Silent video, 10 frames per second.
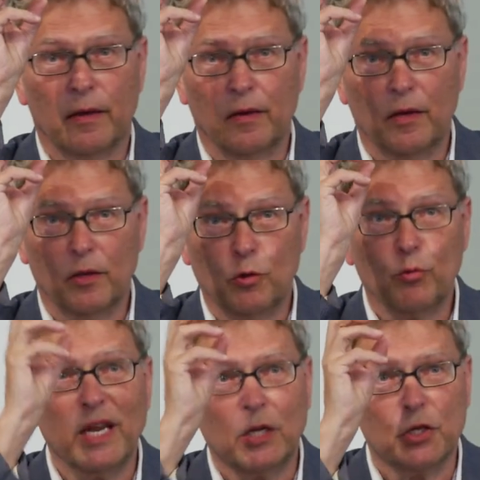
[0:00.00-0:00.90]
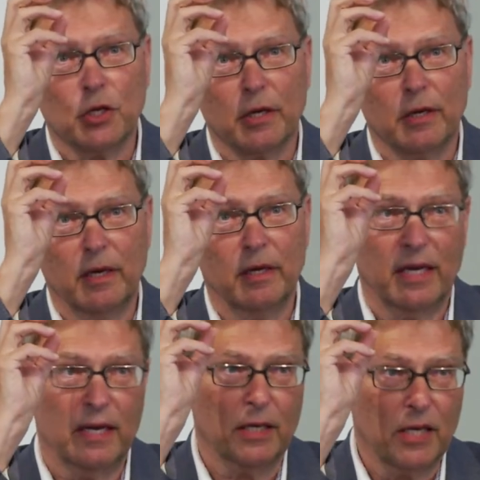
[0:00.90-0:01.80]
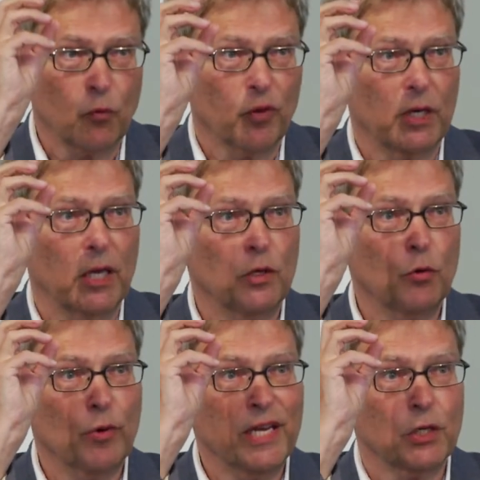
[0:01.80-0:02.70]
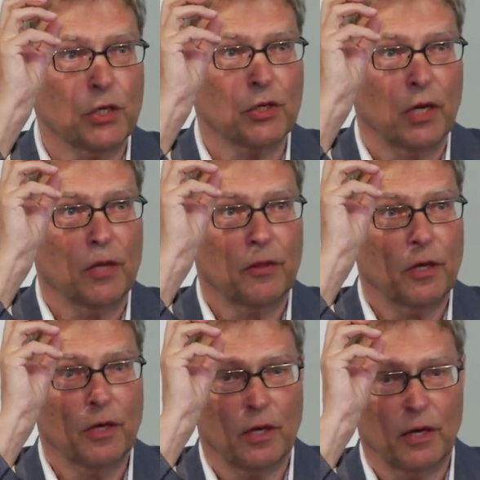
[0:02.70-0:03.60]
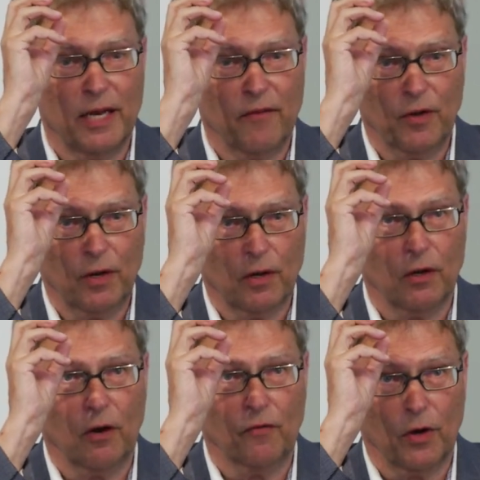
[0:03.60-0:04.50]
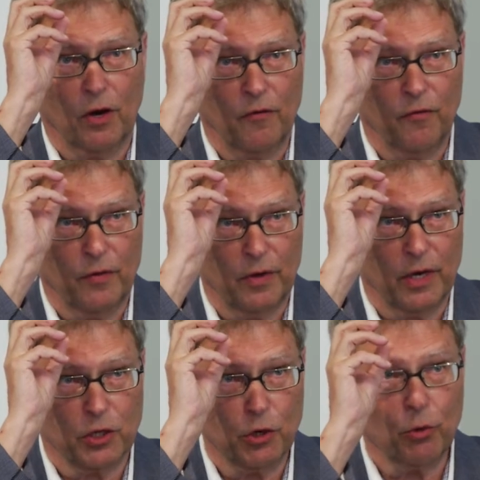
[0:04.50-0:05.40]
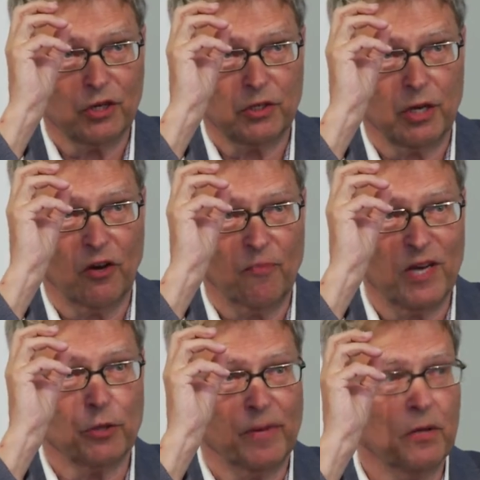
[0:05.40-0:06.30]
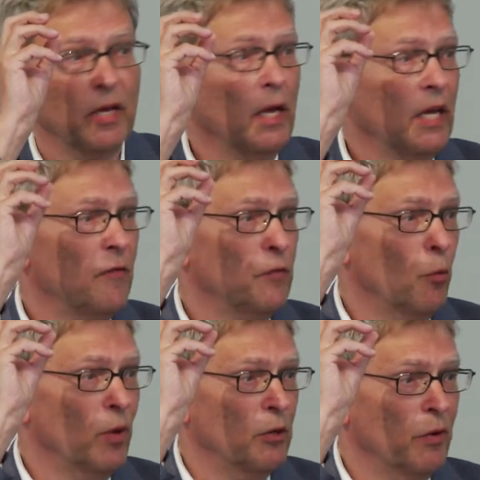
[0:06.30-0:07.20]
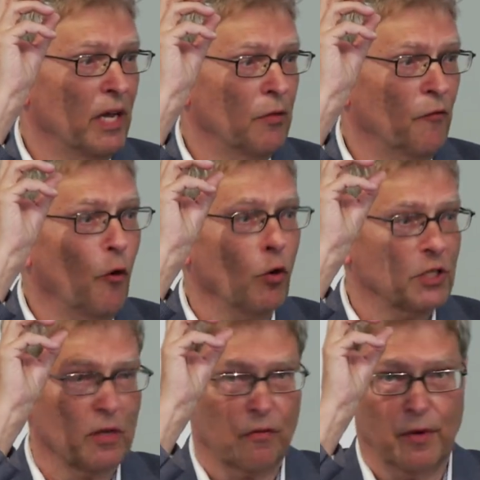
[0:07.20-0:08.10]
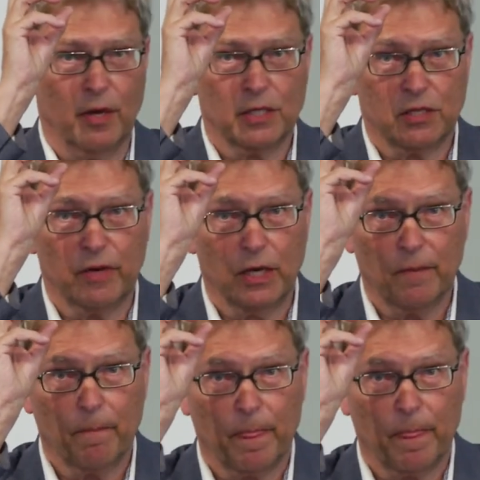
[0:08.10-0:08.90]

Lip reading: you reached, in antiquity, you reached the level of accuracy of measurement when you had the fourth sphere.